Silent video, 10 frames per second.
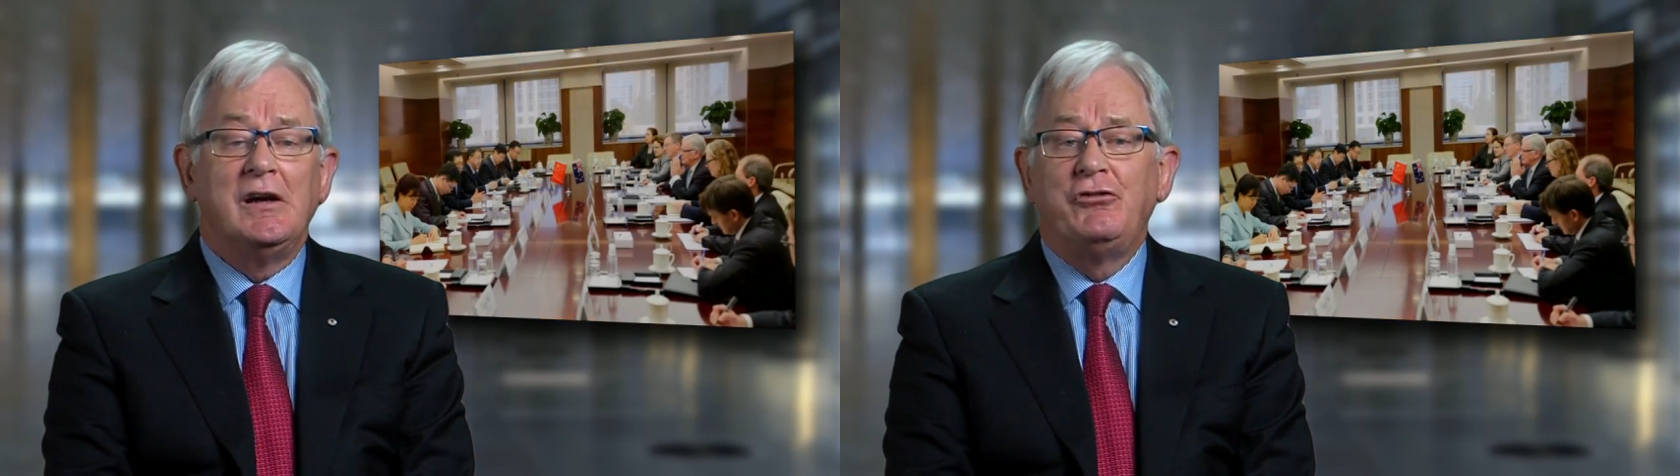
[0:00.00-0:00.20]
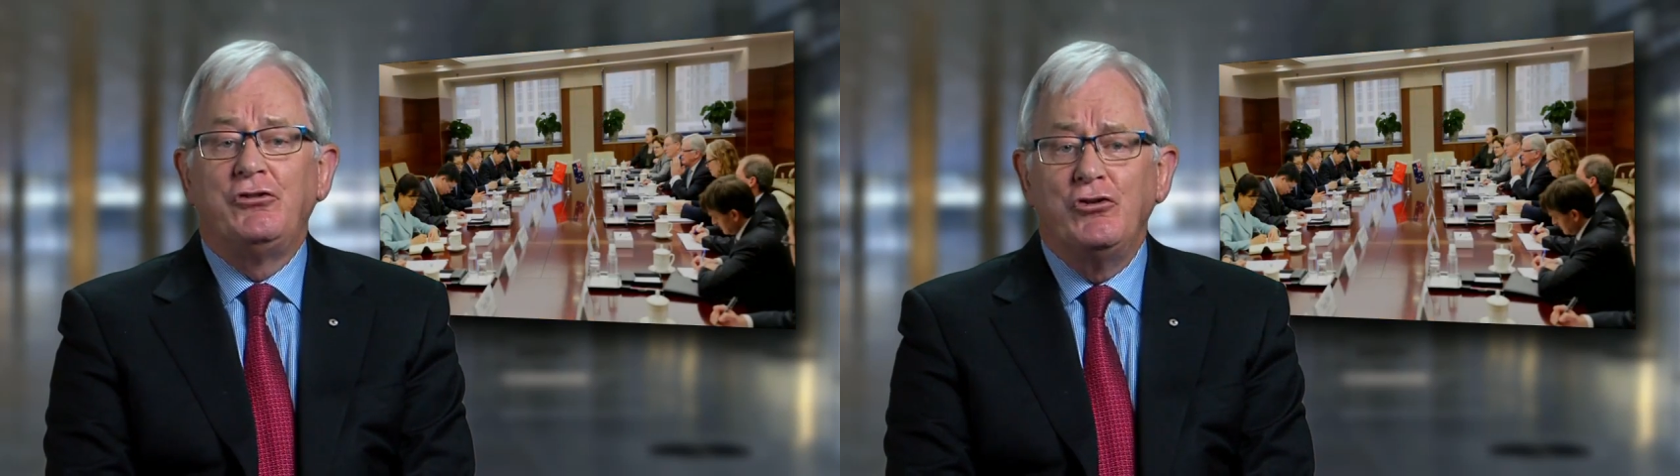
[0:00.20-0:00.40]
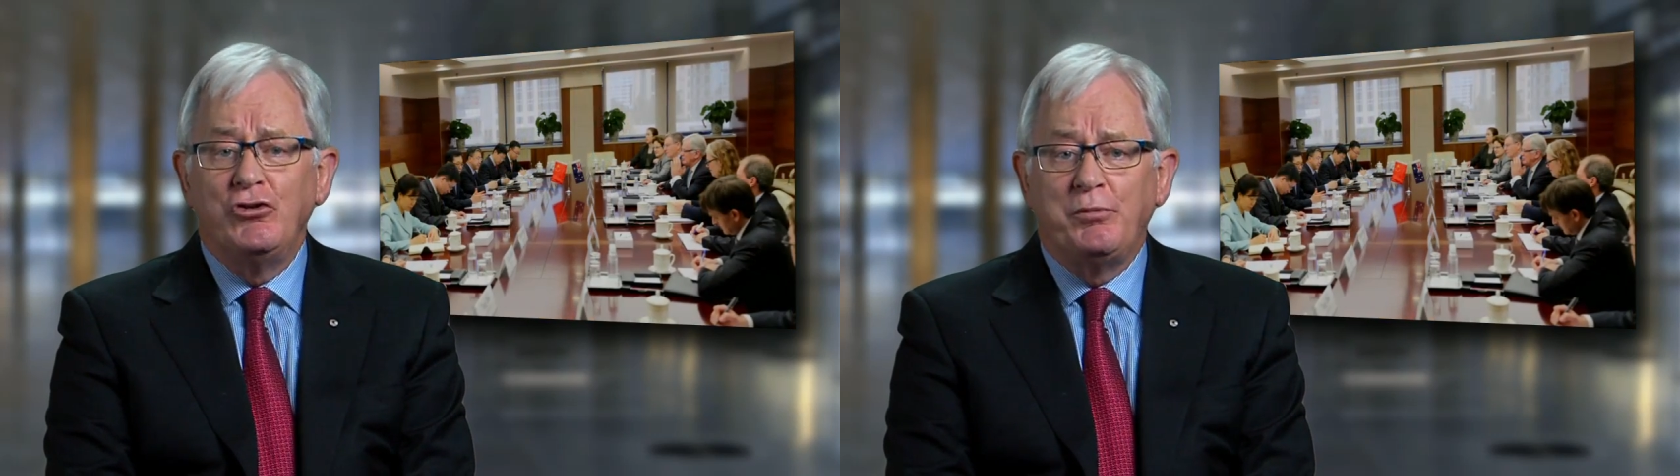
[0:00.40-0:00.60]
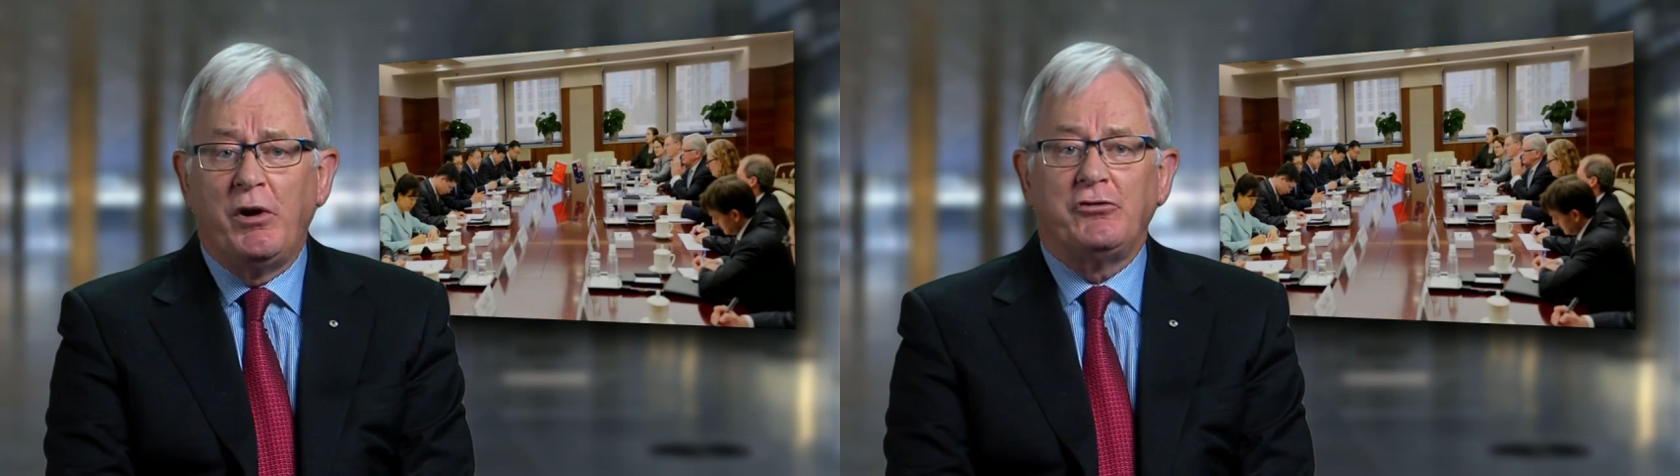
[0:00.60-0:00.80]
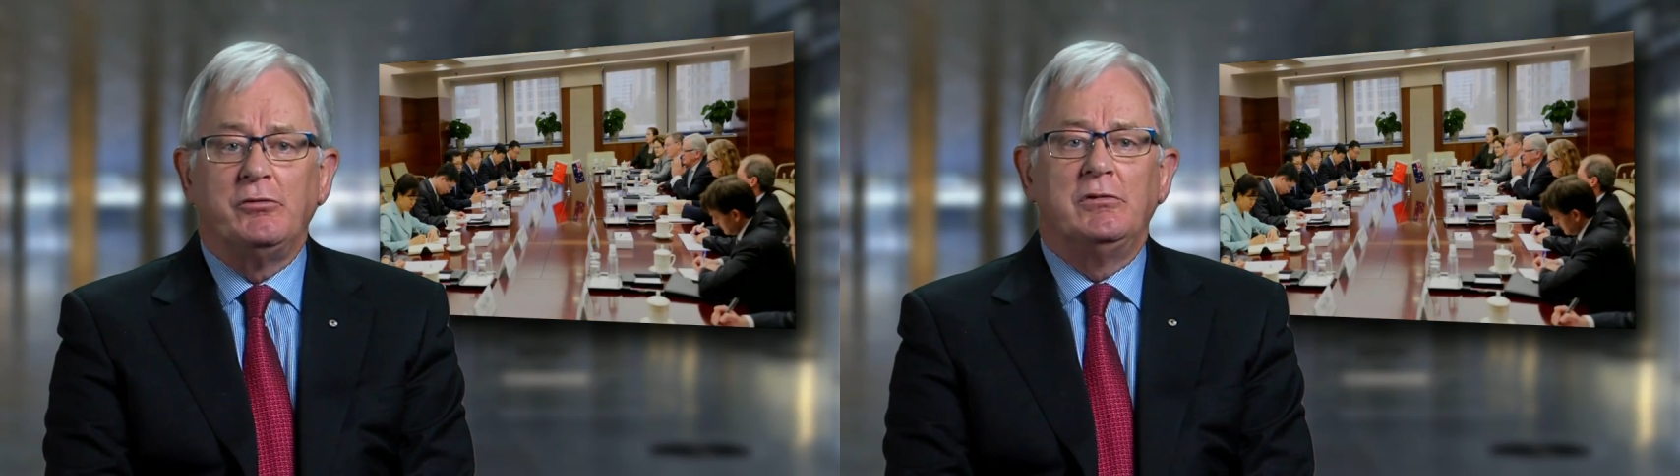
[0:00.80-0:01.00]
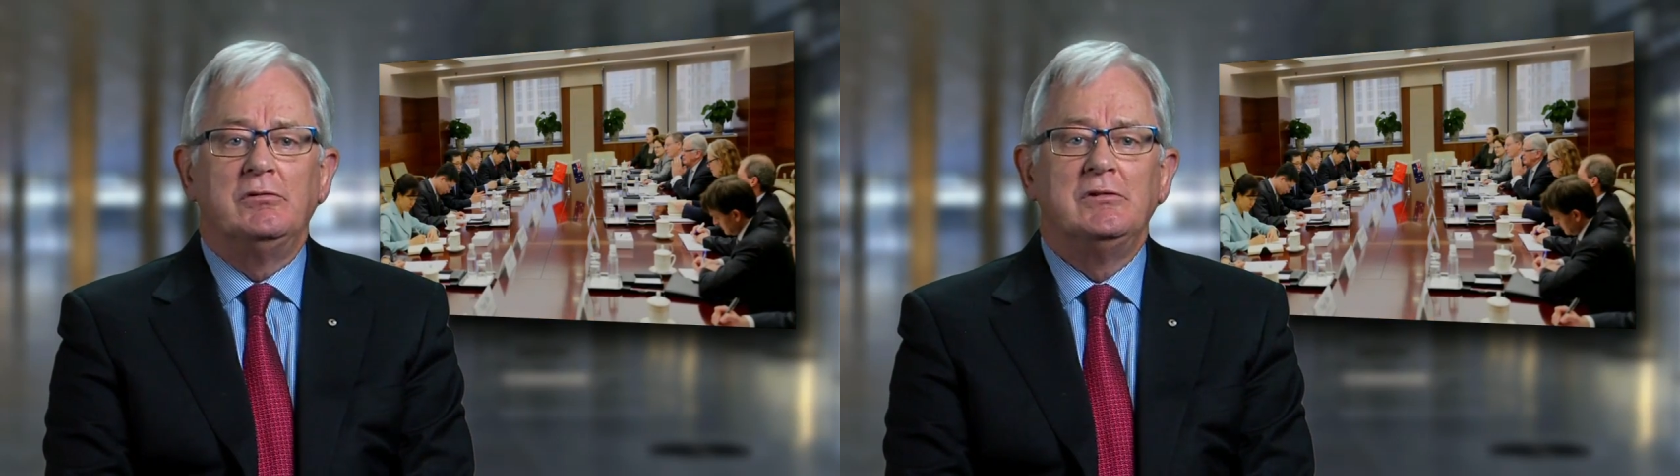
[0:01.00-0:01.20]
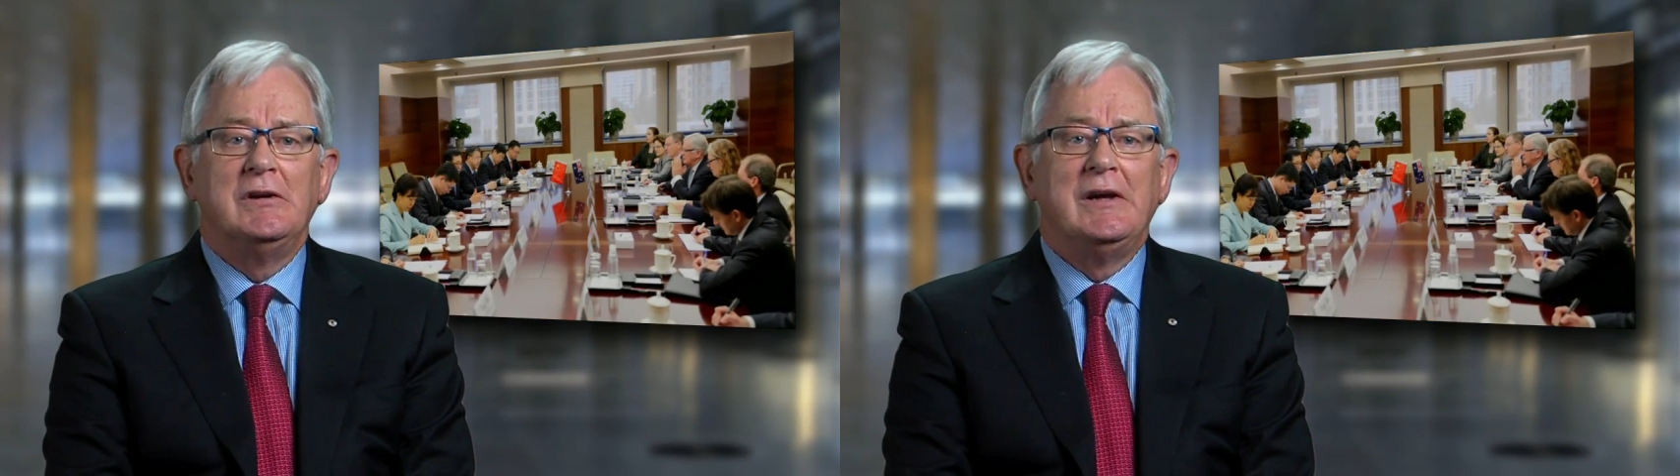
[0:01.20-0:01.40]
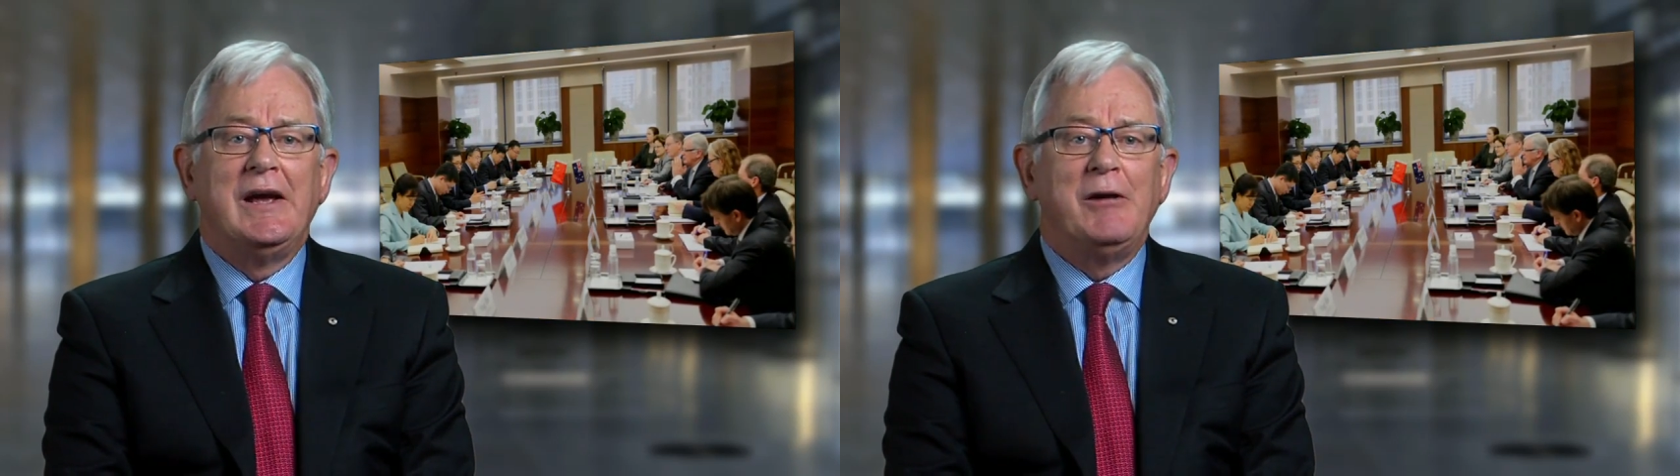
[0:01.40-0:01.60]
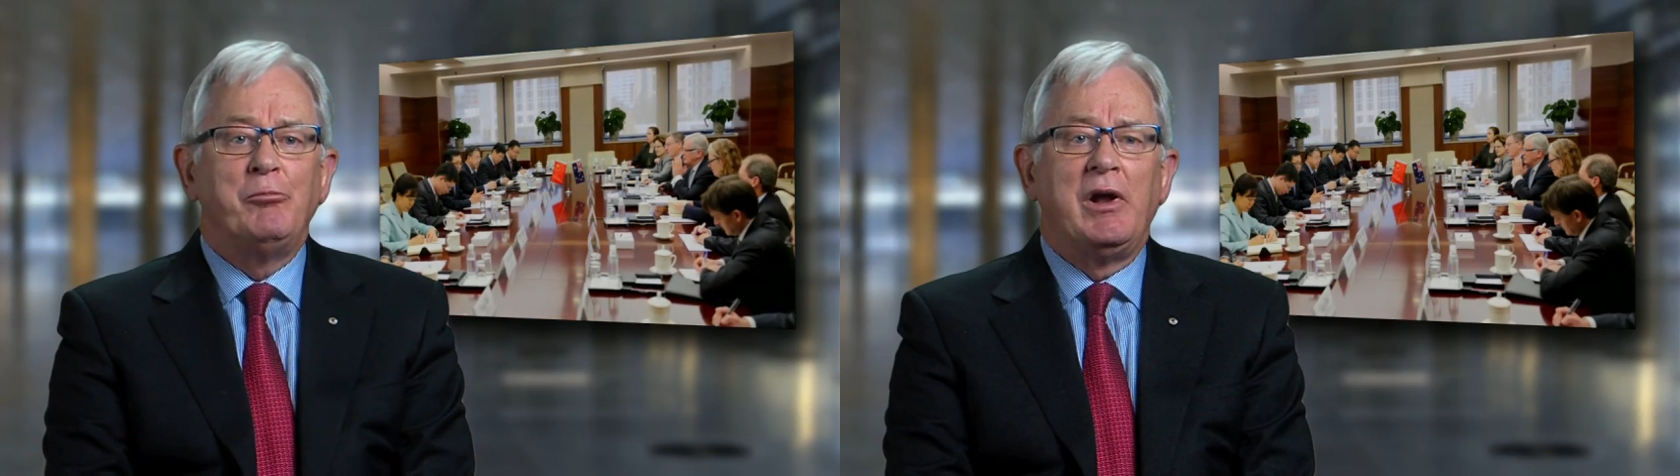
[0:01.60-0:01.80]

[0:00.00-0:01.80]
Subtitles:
as soon as possible, and